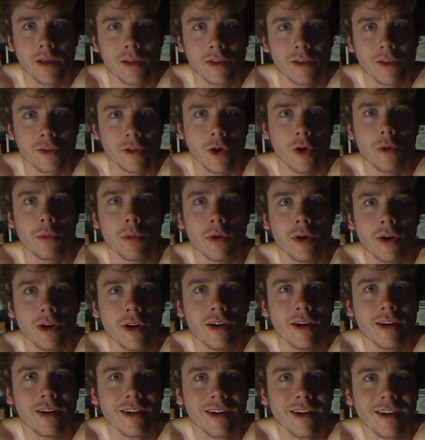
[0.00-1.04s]

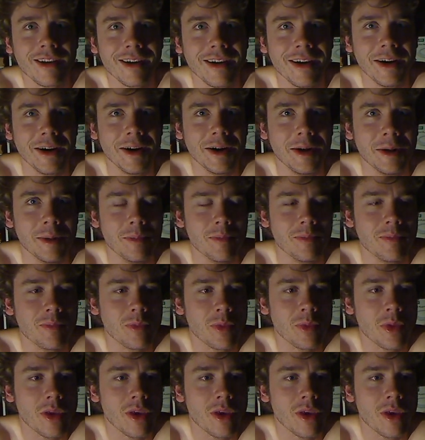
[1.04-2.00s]
sober. Um,